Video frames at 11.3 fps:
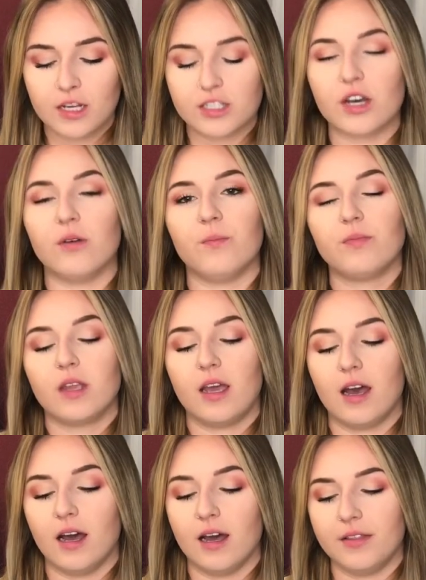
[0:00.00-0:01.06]
So,
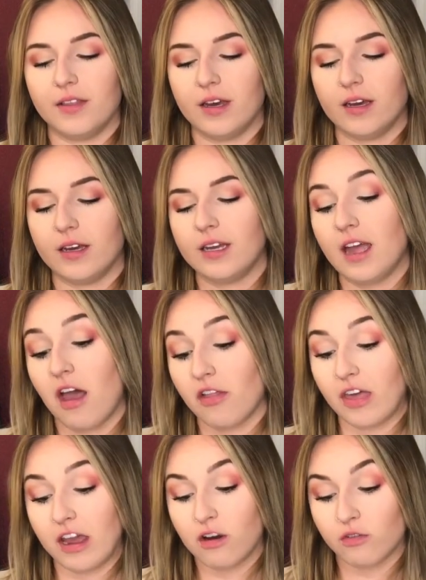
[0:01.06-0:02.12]
the
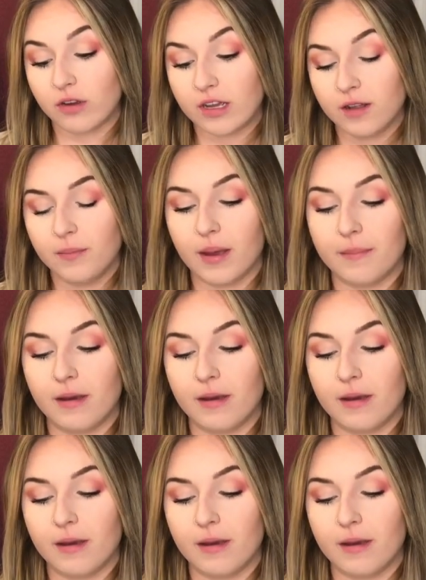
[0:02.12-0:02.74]
They're Real by